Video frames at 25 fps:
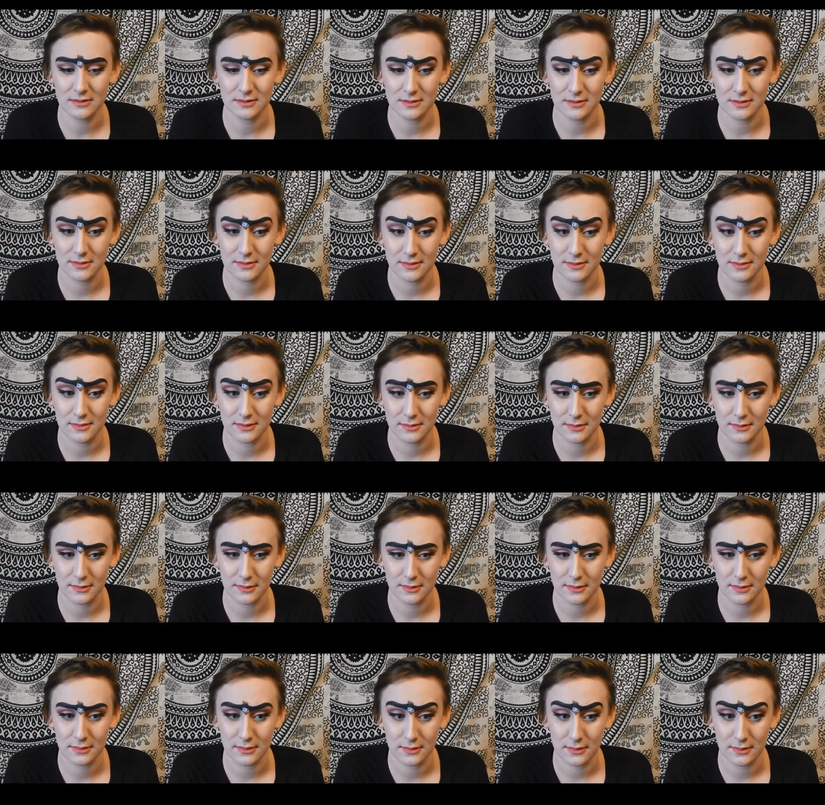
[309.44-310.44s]

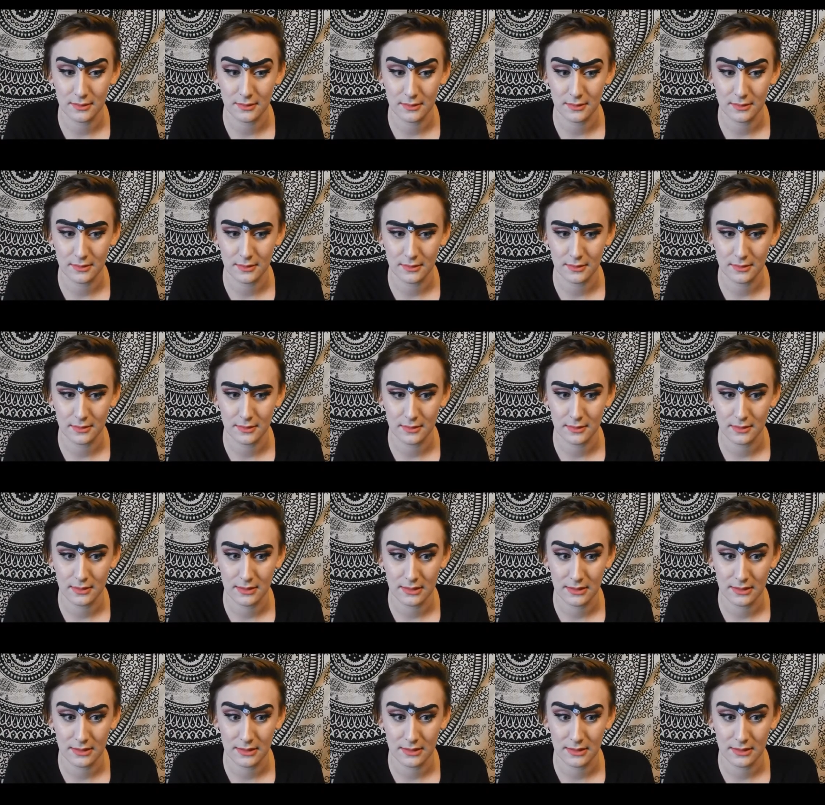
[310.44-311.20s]
No one is speaking in this clip.